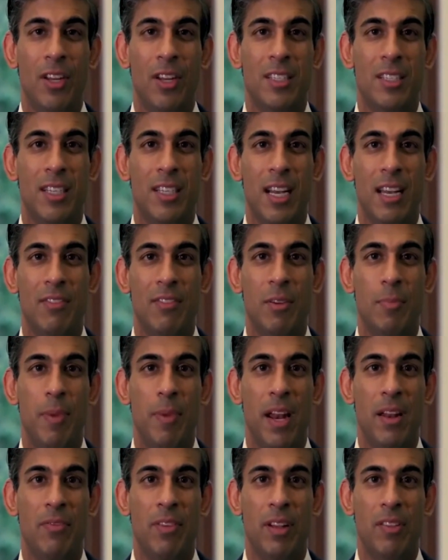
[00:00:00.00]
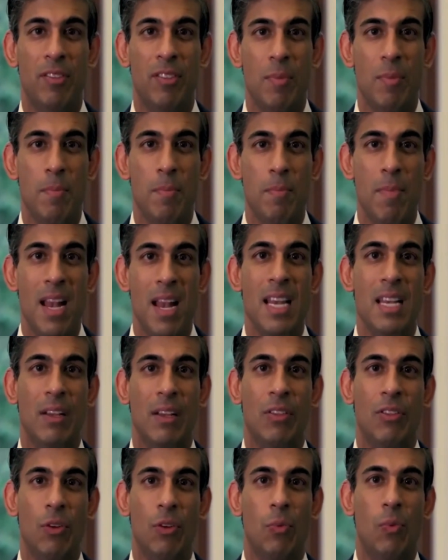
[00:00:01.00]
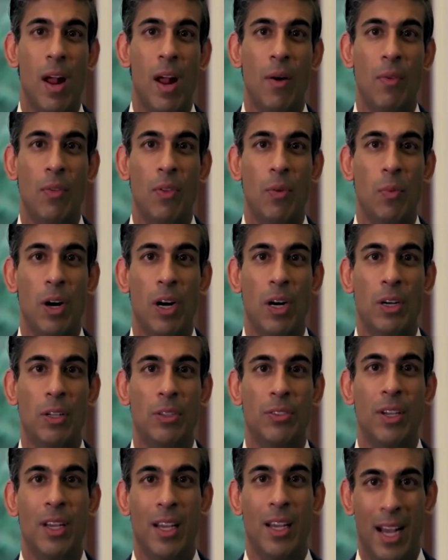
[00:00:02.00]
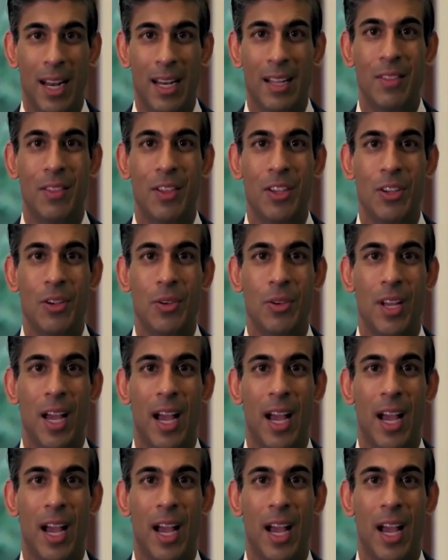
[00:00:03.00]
that has delivered benefits to millions around the world and in the